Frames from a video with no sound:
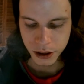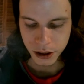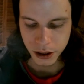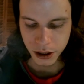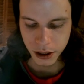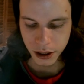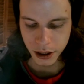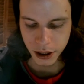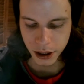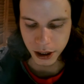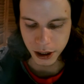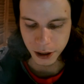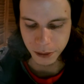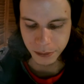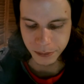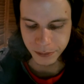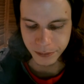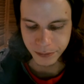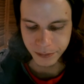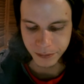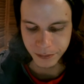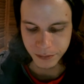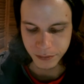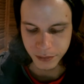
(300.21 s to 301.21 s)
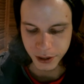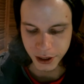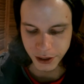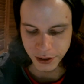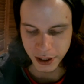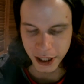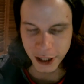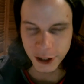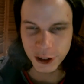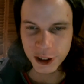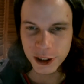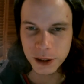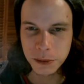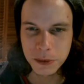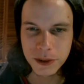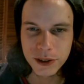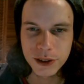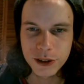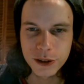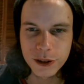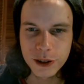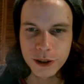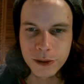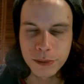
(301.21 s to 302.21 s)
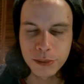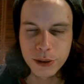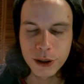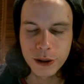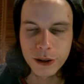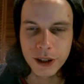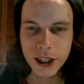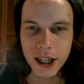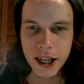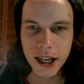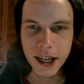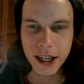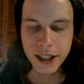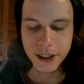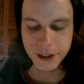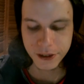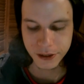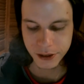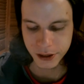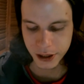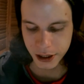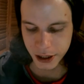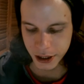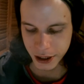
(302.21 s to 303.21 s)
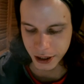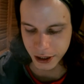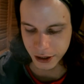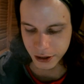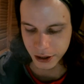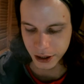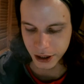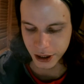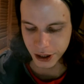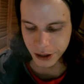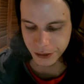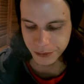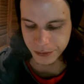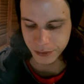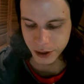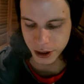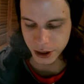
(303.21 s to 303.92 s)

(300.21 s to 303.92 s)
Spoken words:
Um, his engine was sort of blowing hot, and he